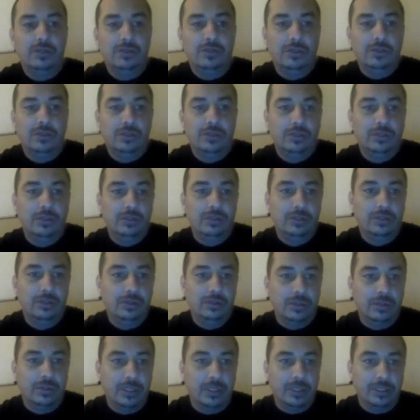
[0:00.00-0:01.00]

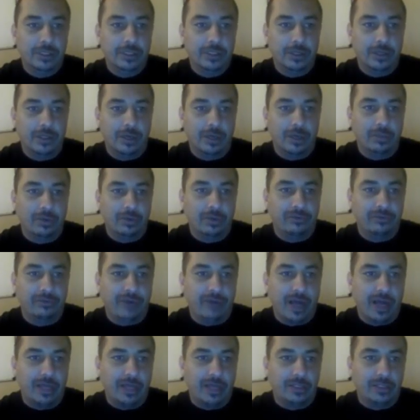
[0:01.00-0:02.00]
and you upload
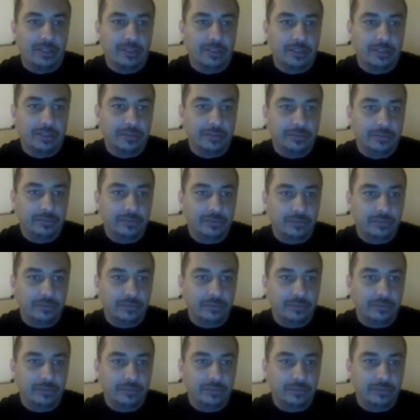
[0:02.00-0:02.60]
files,